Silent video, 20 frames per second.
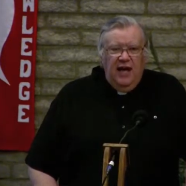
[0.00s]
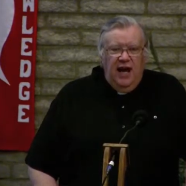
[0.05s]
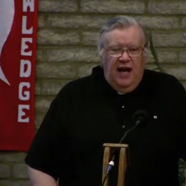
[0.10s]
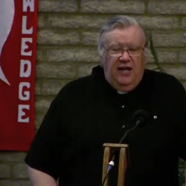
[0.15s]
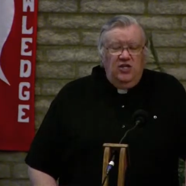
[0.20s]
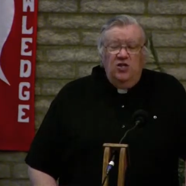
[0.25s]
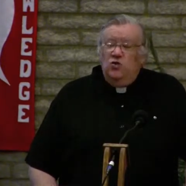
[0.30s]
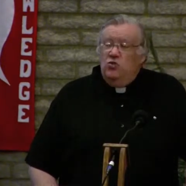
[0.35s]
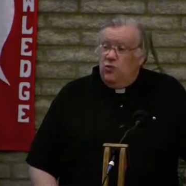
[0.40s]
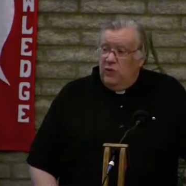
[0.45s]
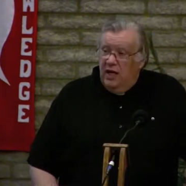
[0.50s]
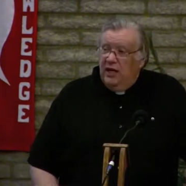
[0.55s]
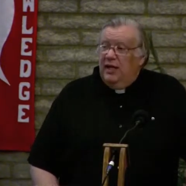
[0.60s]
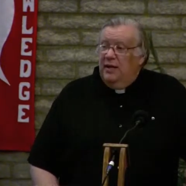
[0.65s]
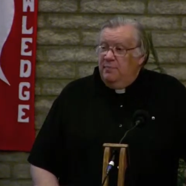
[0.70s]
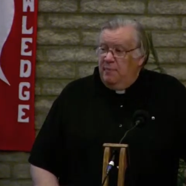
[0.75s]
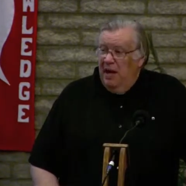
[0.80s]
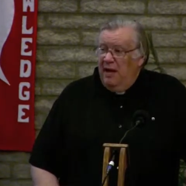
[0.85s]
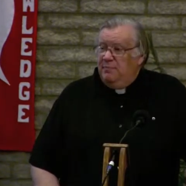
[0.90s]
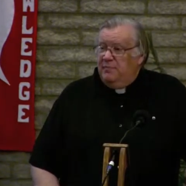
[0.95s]
and you
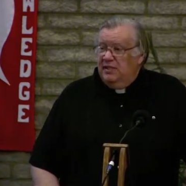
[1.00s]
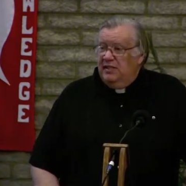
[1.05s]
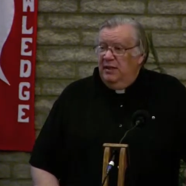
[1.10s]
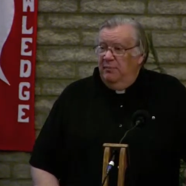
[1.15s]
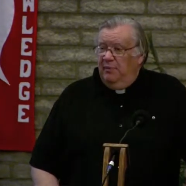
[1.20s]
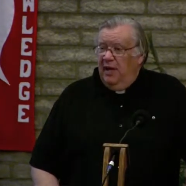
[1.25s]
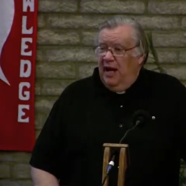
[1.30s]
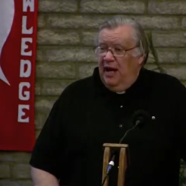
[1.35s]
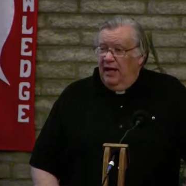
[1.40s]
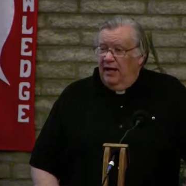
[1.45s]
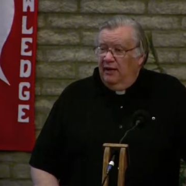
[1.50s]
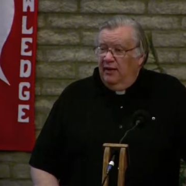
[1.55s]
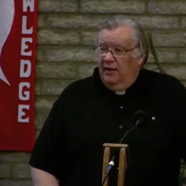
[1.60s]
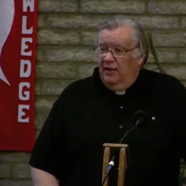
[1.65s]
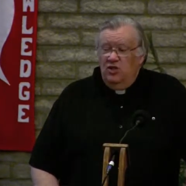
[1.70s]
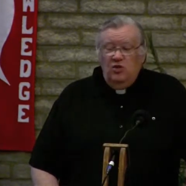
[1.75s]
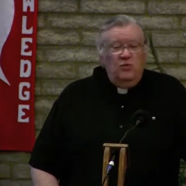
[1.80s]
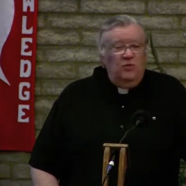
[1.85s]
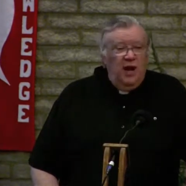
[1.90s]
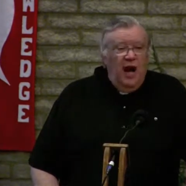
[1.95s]
really bump somebody,
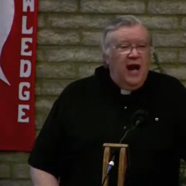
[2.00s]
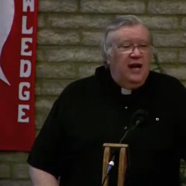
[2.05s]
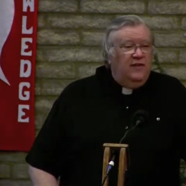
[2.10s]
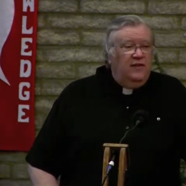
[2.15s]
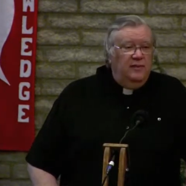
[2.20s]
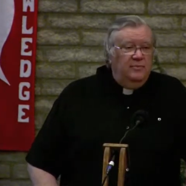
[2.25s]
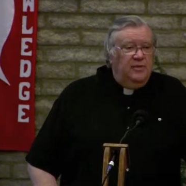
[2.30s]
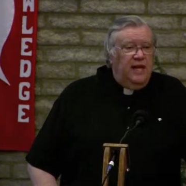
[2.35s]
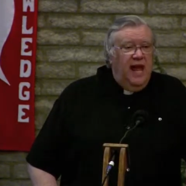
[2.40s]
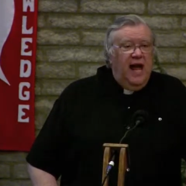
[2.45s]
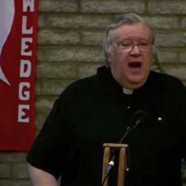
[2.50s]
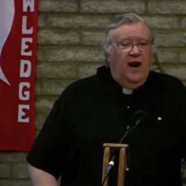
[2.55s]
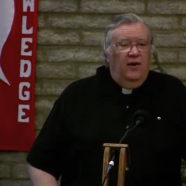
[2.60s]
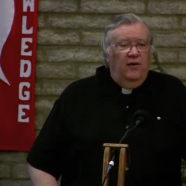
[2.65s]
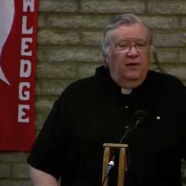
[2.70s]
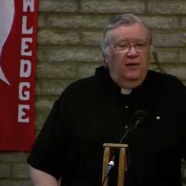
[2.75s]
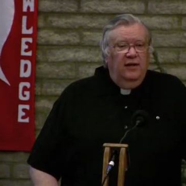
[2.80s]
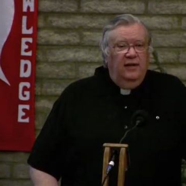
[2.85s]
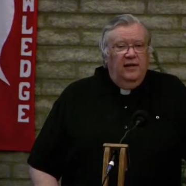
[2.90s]
you knock them down,